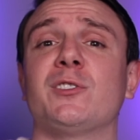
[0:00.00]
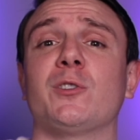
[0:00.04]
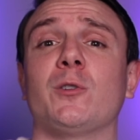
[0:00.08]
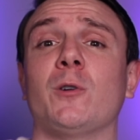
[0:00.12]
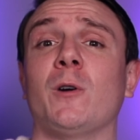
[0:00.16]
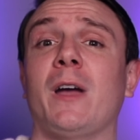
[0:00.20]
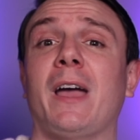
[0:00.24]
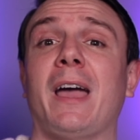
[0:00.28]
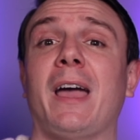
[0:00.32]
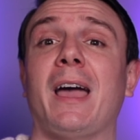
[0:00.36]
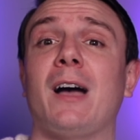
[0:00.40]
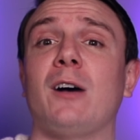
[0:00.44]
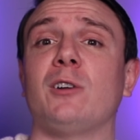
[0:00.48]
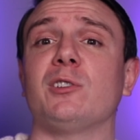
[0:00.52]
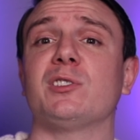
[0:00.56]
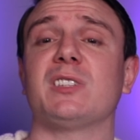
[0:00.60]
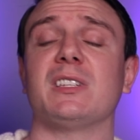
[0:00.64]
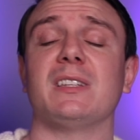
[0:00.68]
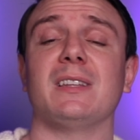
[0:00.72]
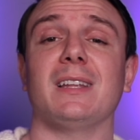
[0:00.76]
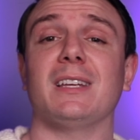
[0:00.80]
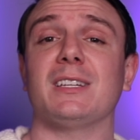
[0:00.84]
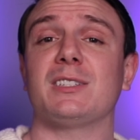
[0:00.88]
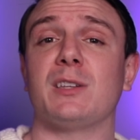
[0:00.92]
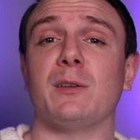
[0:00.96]
a house
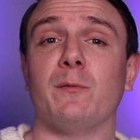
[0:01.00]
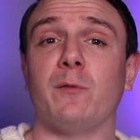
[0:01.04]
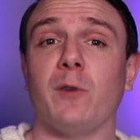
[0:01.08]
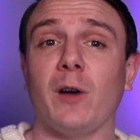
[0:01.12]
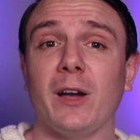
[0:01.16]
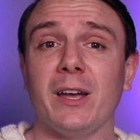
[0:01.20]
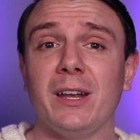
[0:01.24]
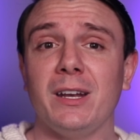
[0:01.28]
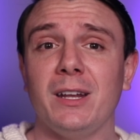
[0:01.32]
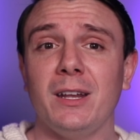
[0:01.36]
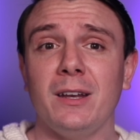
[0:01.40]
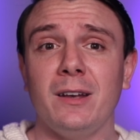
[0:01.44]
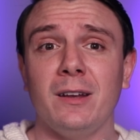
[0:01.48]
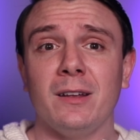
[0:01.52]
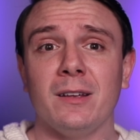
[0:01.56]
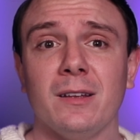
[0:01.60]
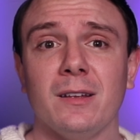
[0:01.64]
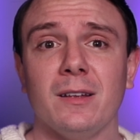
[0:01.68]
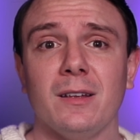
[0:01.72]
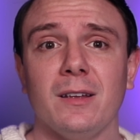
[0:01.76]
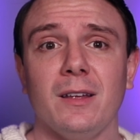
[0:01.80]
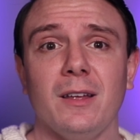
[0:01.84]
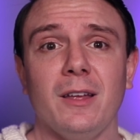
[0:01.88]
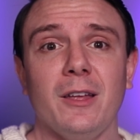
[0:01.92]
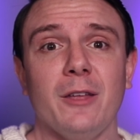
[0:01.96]
unless invited.
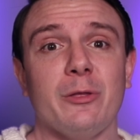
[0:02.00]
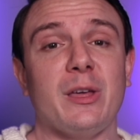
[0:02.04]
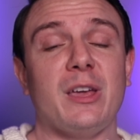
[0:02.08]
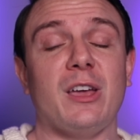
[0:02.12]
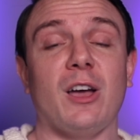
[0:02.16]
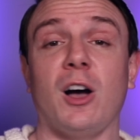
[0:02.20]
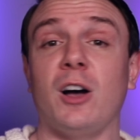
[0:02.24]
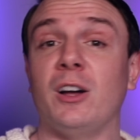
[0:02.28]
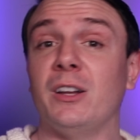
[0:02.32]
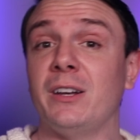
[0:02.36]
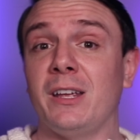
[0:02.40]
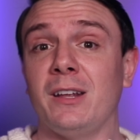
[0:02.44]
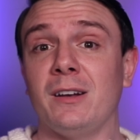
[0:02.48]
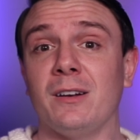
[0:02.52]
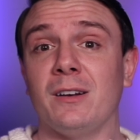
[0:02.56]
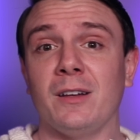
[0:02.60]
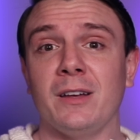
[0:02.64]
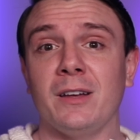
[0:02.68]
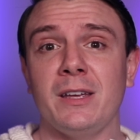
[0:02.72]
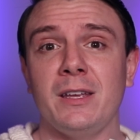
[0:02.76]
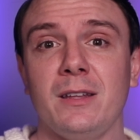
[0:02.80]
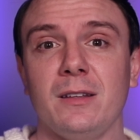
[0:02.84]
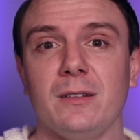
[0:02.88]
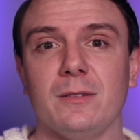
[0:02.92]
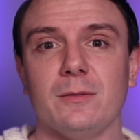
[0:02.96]
They hunt at
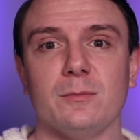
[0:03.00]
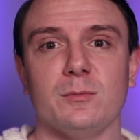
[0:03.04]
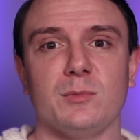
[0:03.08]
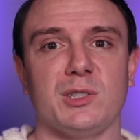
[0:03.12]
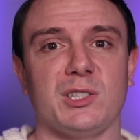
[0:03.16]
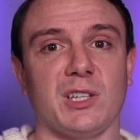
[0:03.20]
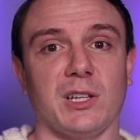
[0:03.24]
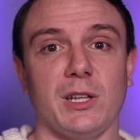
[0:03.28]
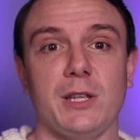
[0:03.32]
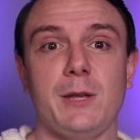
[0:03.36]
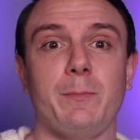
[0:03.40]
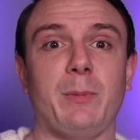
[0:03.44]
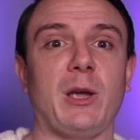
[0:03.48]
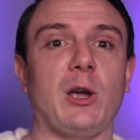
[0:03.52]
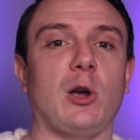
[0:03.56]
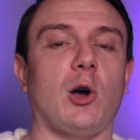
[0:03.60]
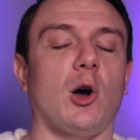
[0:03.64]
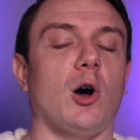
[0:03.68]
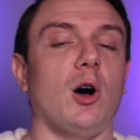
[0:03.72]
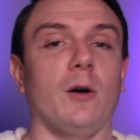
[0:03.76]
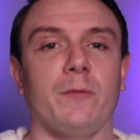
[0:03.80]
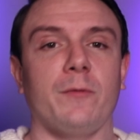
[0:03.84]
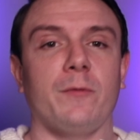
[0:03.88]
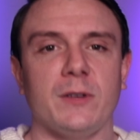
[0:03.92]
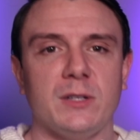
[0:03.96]
night, sleep in
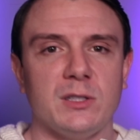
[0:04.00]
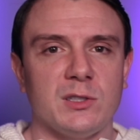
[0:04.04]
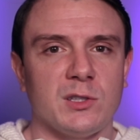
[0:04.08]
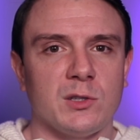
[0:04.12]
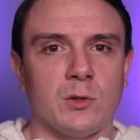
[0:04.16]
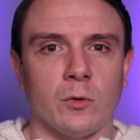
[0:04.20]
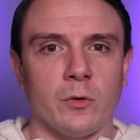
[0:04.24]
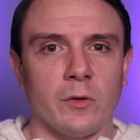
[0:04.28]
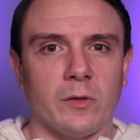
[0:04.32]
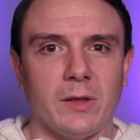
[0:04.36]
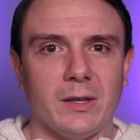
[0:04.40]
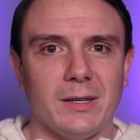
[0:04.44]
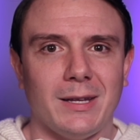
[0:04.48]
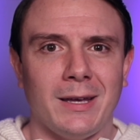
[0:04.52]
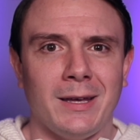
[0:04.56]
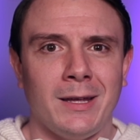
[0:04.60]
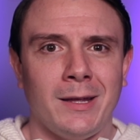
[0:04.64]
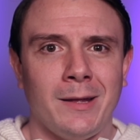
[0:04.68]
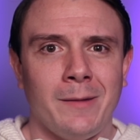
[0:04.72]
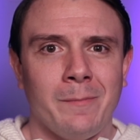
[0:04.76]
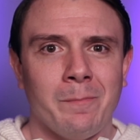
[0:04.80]
coffins during the day.